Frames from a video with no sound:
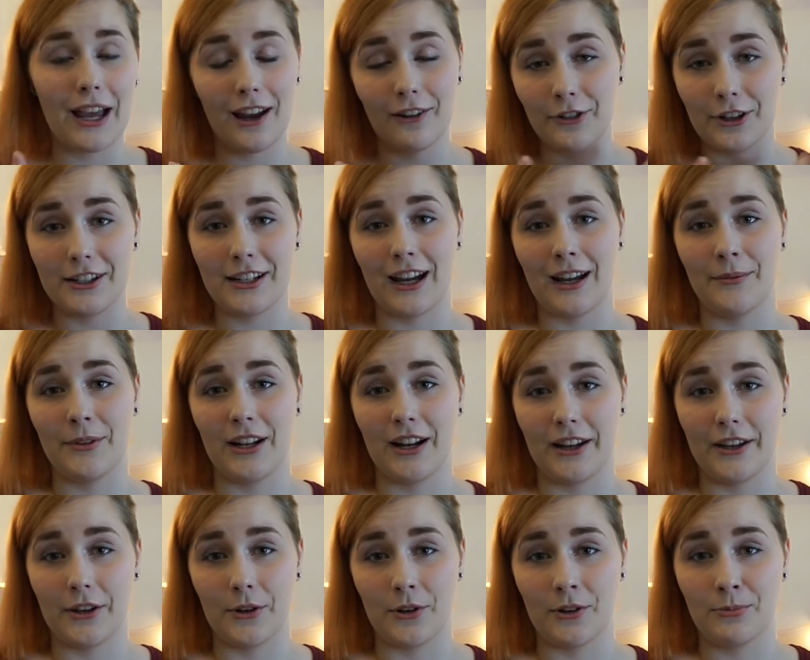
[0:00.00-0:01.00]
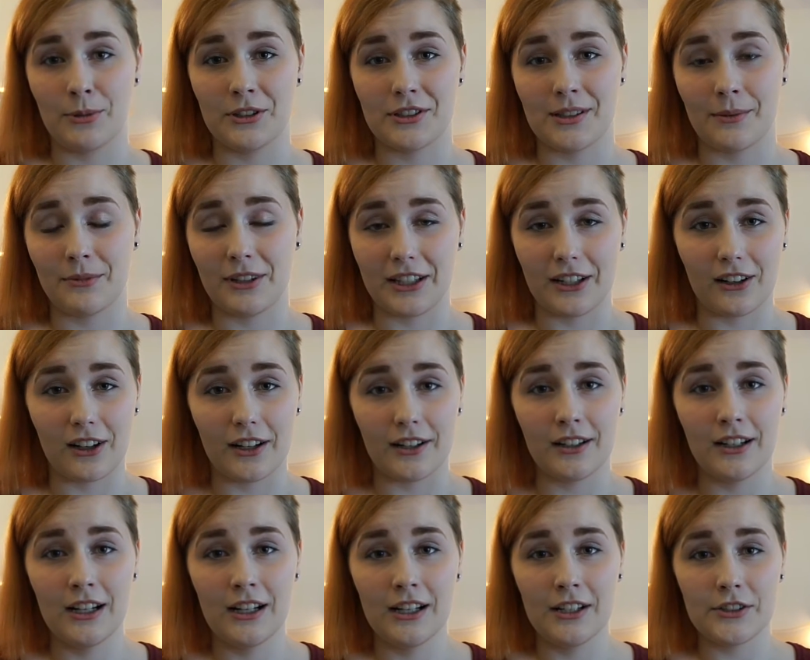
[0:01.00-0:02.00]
every time that I go to put something on.